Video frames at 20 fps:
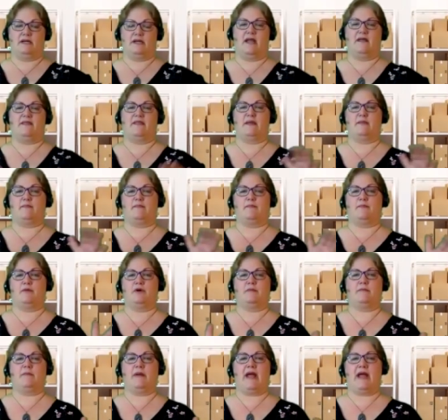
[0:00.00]
and they
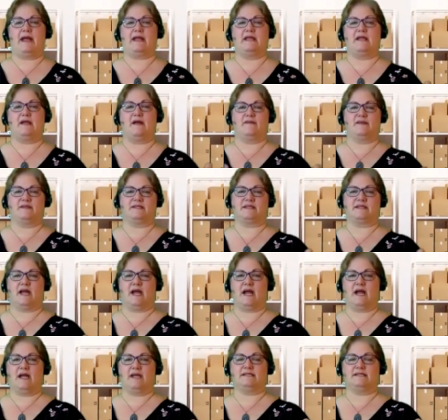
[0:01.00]
put packing on the
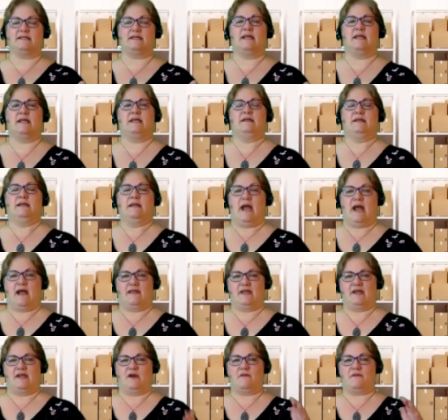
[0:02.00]
sides, and
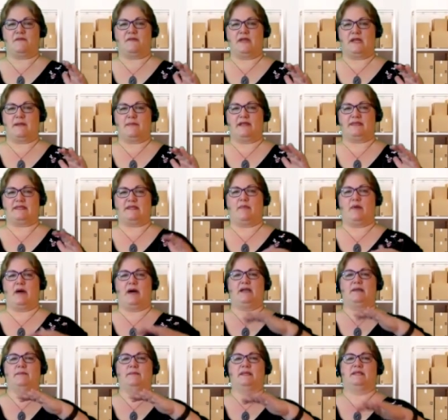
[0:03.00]
they don't think about the
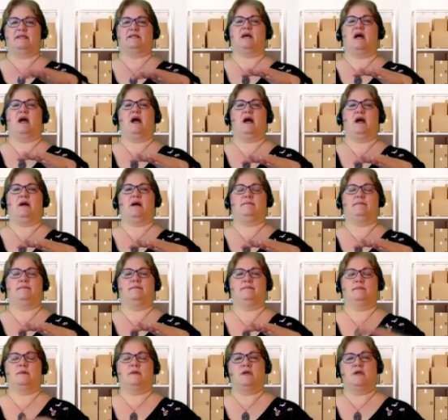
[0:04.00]
bottom and the top.
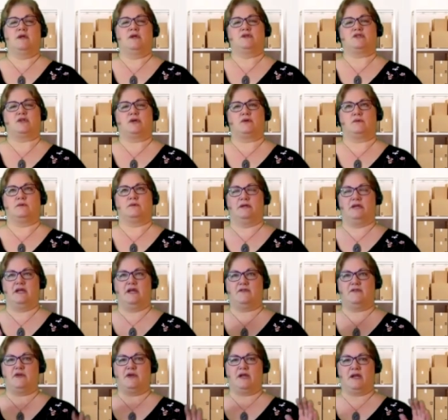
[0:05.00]
So
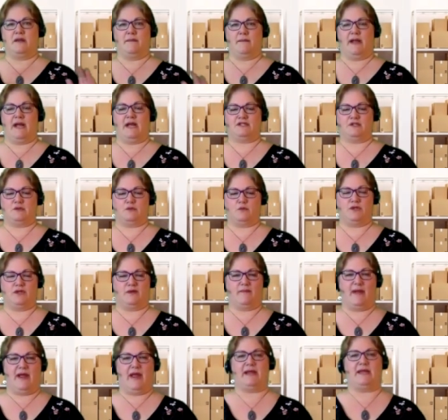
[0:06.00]
if you can imagine, when you're
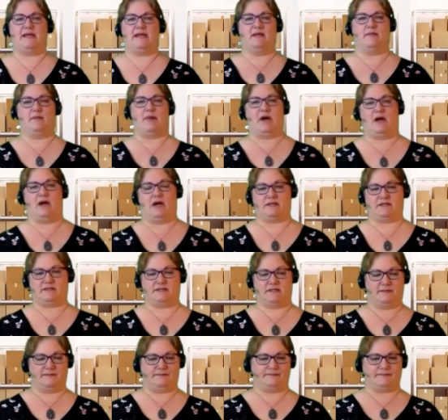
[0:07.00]
packing the box,
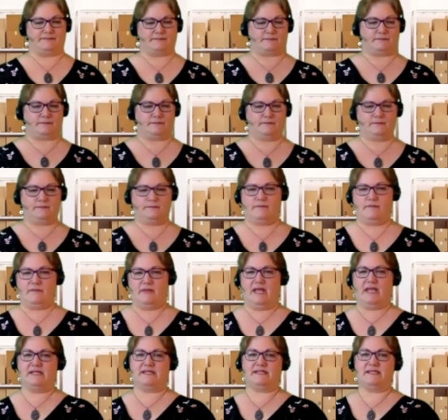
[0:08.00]

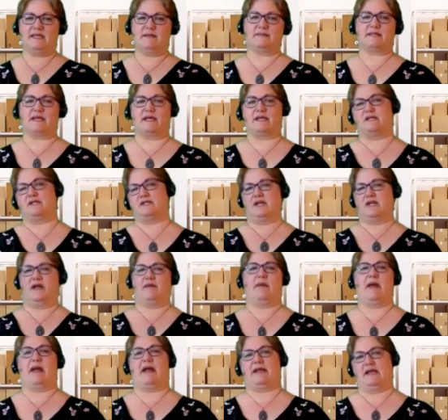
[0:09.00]
it seems like you should
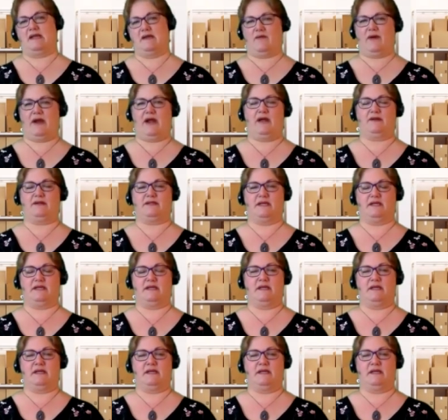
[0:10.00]
have packing around it,